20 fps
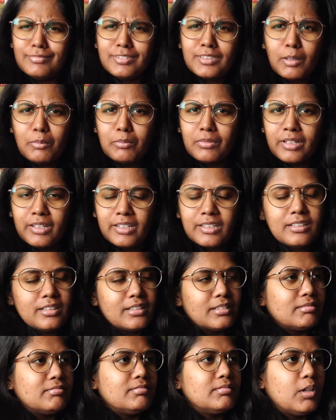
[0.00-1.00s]
something
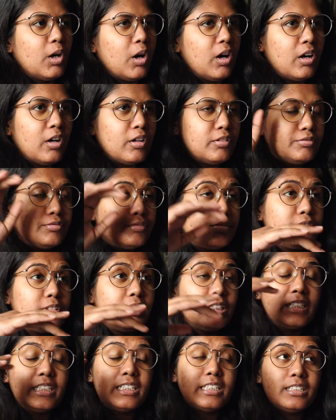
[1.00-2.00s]
of
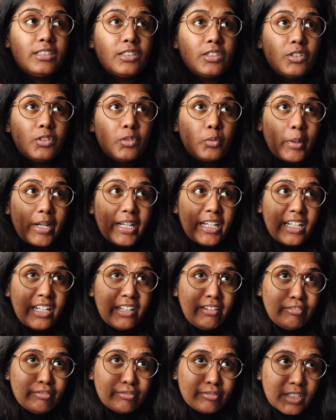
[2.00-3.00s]
the
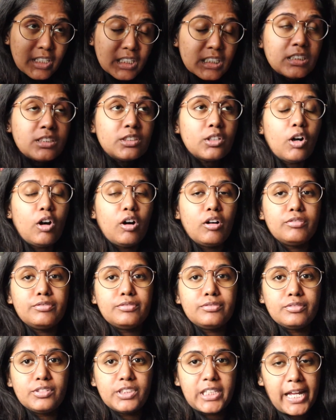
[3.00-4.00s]
21st
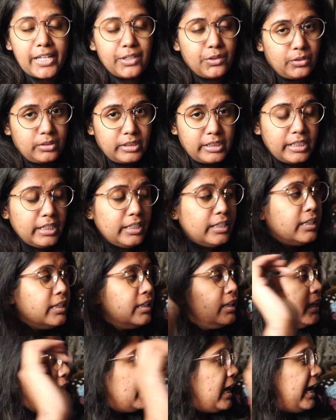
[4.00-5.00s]
of January.
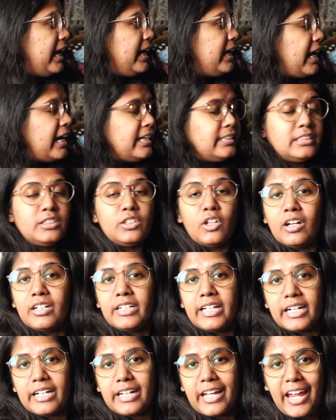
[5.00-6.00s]
And I did
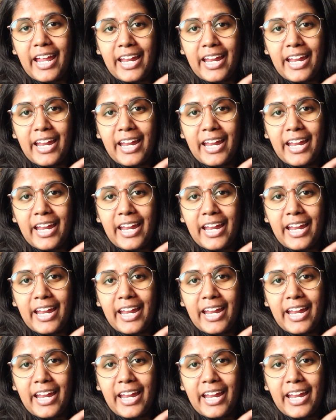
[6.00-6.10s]
not get